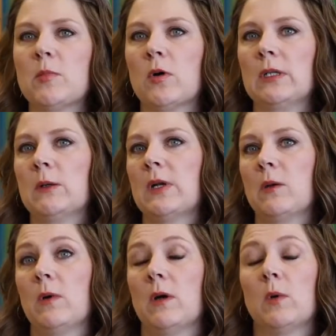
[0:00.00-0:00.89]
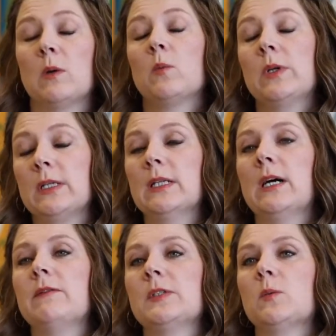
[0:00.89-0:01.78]
importantly, what I, what I really
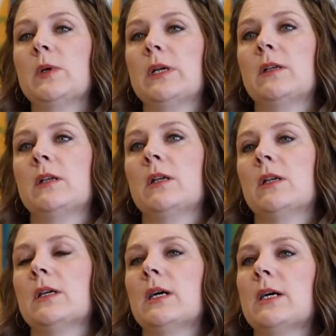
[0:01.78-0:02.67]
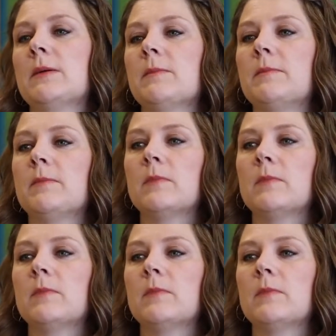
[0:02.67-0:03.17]
love is when um,